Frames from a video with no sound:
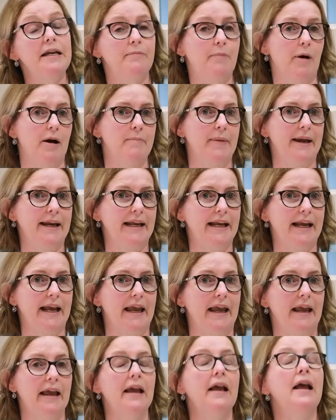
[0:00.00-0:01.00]
by
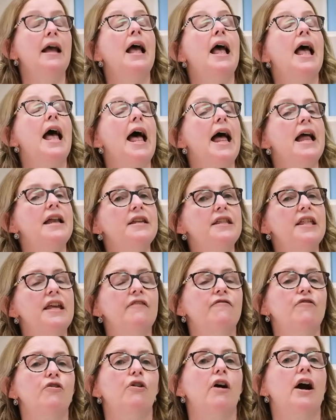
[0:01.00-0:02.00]
Medicare, and
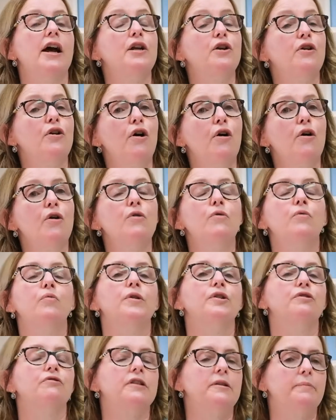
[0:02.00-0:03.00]
therefore I know
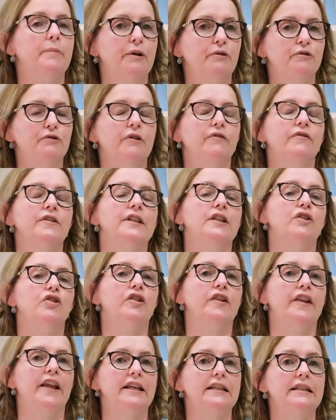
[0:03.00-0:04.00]
which respiratory
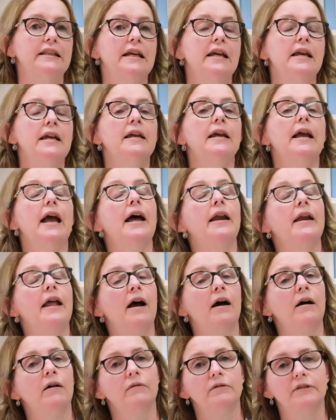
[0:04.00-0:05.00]
physician they're seeing, and
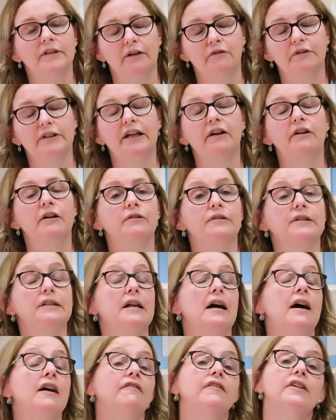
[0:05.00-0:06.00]
our secretarial
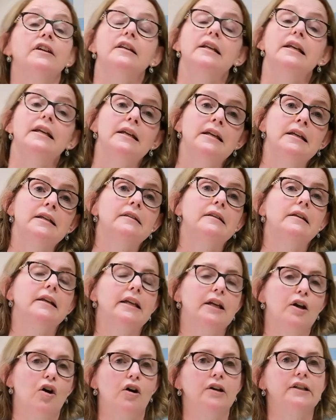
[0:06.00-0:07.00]
staff can easily
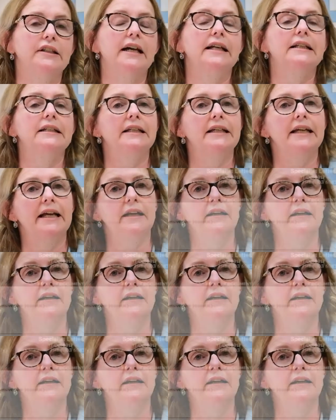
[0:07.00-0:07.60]
contact and get a